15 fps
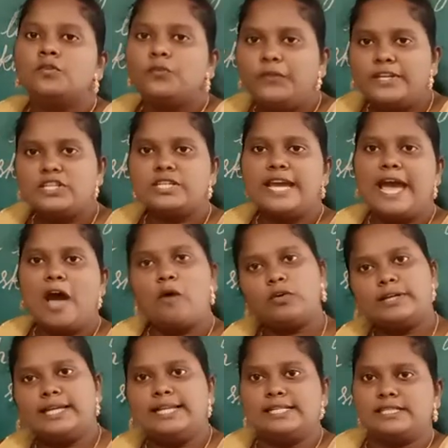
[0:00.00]
Fish
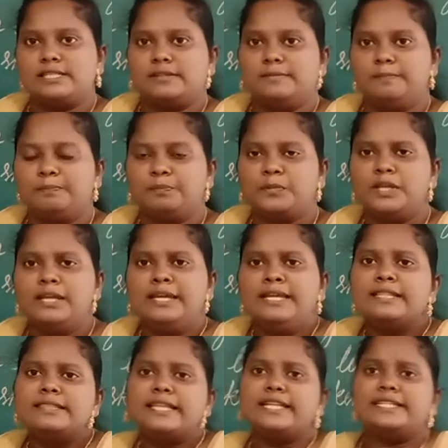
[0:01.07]
have gills.
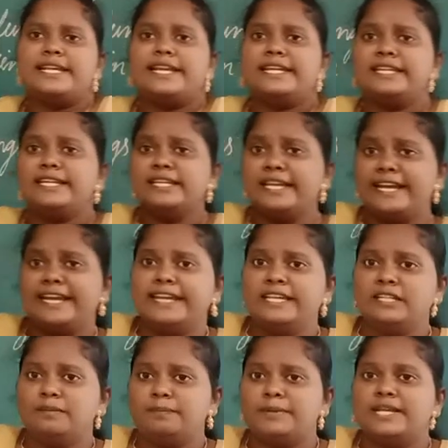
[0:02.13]
They take in air
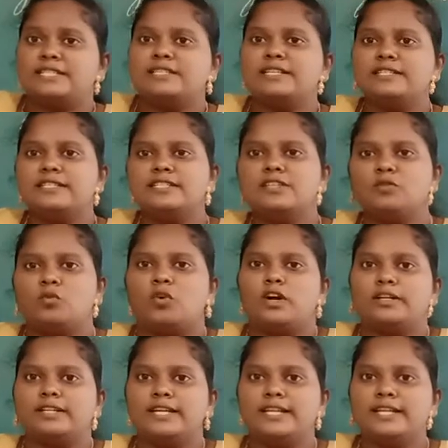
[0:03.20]
present in the
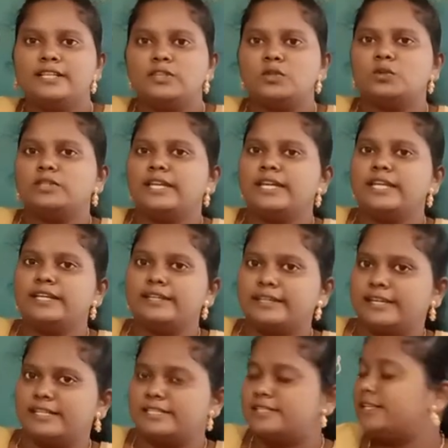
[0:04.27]
water through their
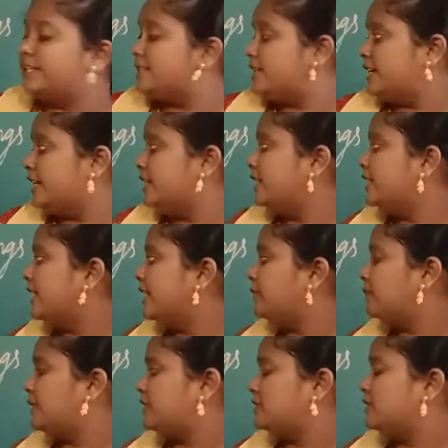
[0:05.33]
gills. They take in air
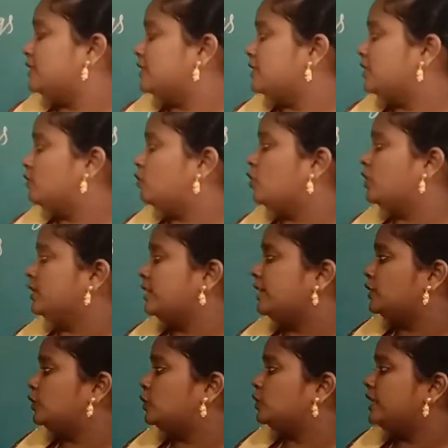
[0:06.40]
present in the water
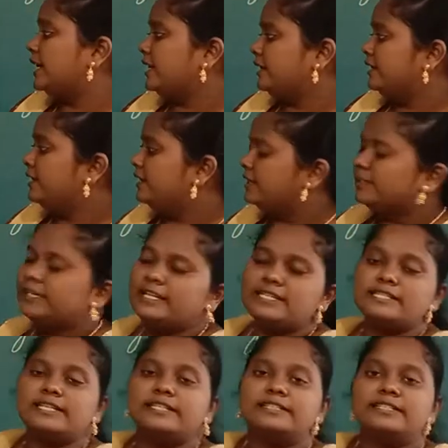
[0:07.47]
through their gills.
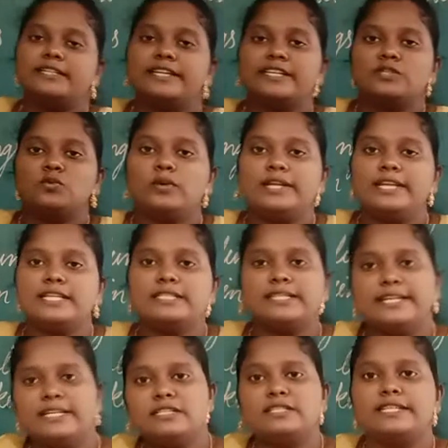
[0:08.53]
And the next one is
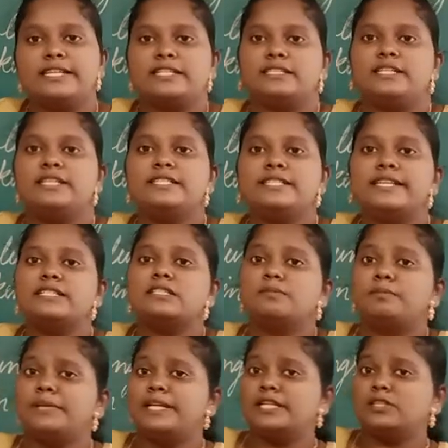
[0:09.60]
insects. Insects
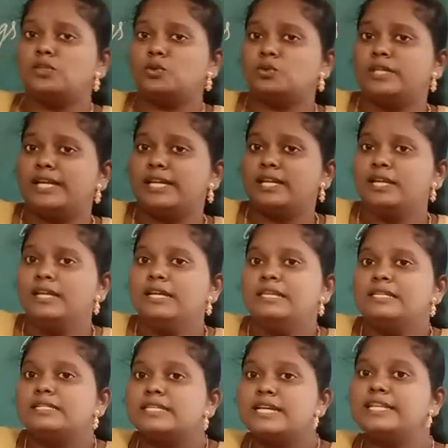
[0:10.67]
breathe through their
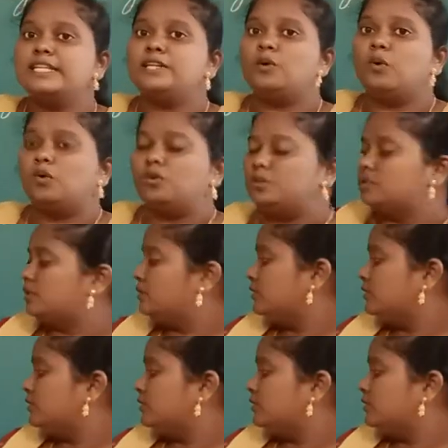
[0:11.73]
tiny holes.